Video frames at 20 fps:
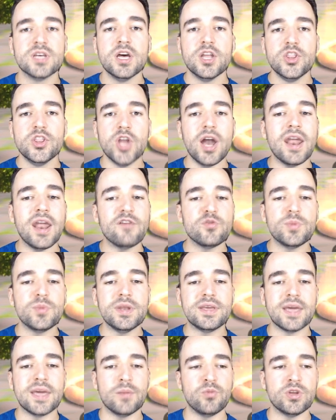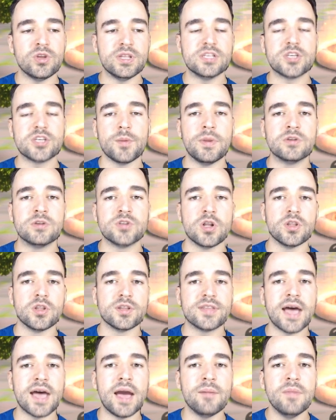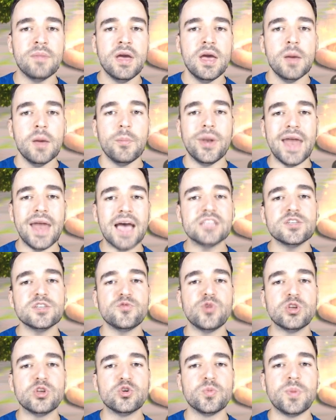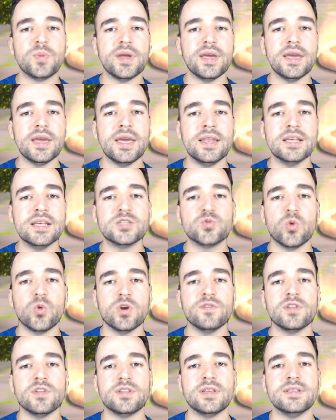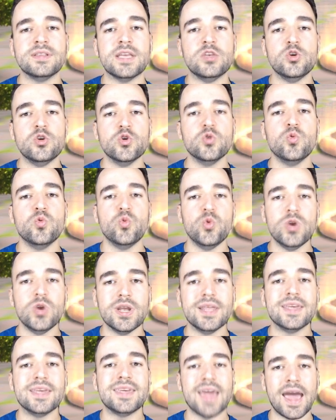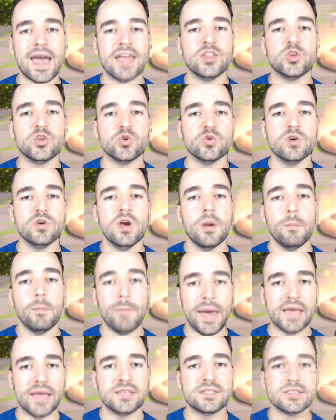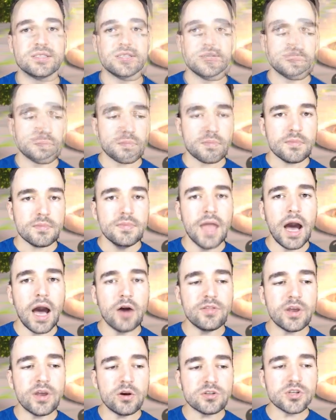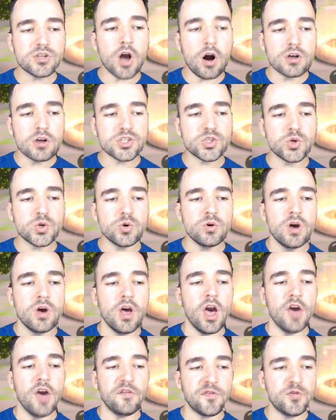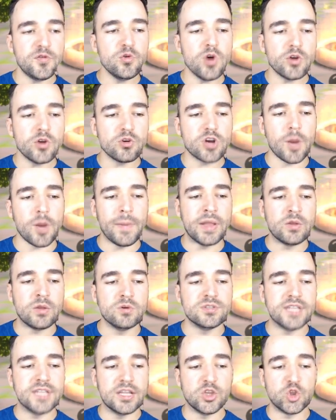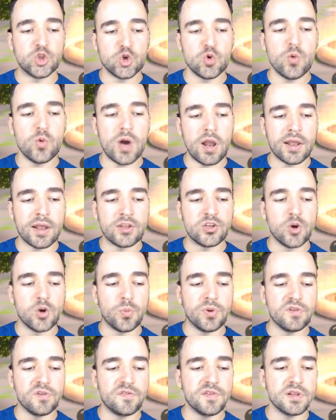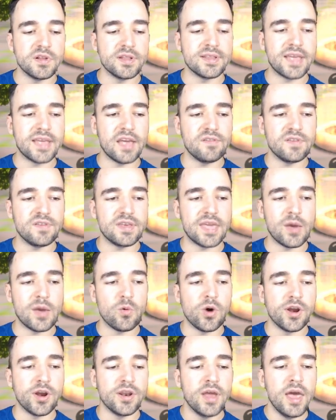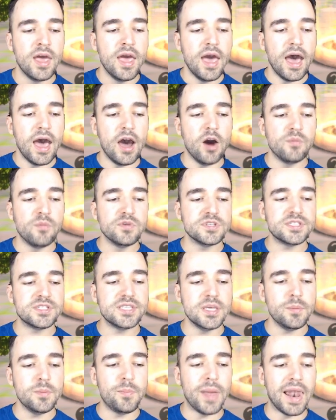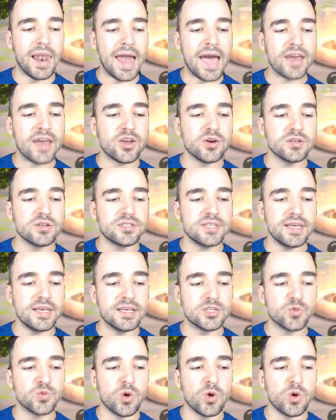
not everybody can bring these commanders all the time, but as a free-to-play, it is one of the things that you really can do best. Now, there is also a few other commanders that do well in the open field in KvK 1. Obviously, Pelagius is one